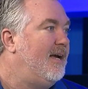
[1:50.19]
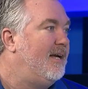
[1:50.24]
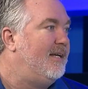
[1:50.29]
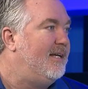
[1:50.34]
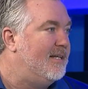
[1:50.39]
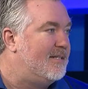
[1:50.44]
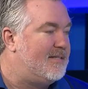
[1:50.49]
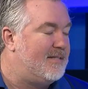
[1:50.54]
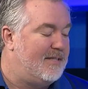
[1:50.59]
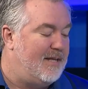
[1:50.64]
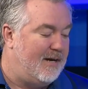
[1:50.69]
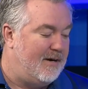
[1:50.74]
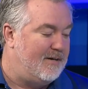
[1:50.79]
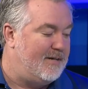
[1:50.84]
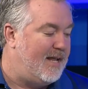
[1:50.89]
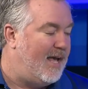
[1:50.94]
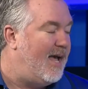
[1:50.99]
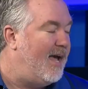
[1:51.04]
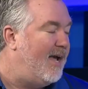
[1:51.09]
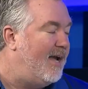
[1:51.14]
gets their
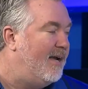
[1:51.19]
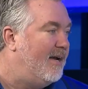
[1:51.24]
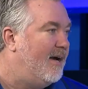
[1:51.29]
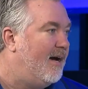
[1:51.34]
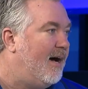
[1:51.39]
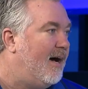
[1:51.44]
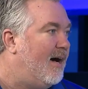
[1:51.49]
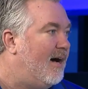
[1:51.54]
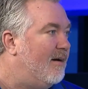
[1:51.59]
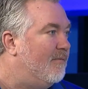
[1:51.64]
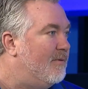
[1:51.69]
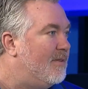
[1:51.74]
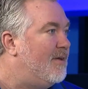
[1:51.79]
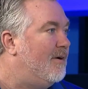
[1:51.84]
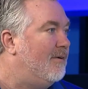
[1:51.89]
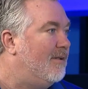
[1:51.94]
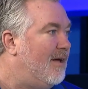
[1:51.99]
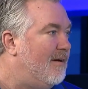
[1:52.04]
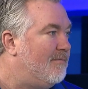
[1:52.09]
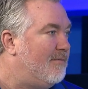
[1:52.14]
day uh, with
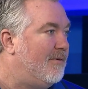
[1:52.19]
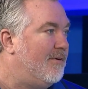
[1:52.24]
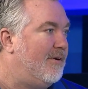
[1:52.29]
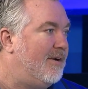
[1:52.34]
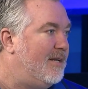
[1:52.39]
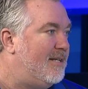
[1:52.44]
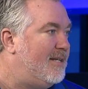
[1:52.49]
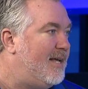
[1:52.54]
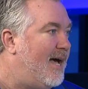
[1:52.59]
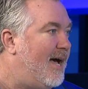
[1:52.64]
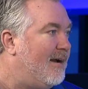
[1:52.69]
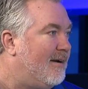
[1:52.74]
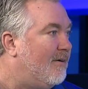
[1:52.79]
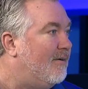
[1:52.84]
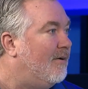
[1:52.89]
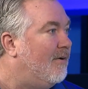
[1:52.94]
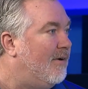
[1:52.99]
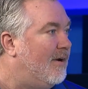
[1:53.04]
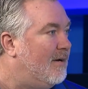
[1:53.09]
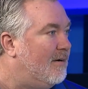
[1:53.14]
their loved one on a deck
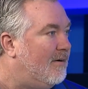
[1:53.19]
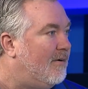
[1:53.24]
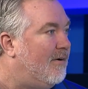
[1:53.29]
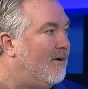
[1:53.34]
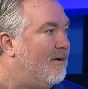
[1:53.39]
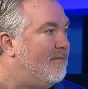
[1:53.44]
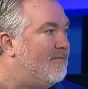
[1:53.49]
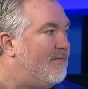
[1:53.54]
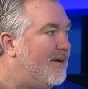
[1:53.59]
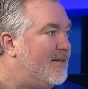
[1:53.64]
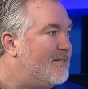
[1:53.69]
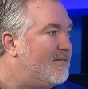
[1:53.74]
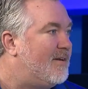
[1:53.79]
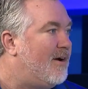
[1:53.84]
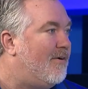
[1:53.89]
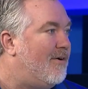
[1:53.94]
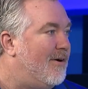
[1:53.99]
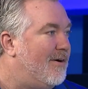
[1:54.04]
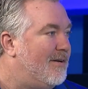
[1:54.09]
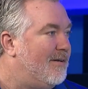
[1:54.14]
or on a, on a face
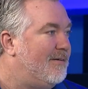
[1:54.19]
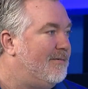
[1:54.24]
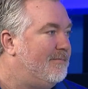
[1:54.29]
card.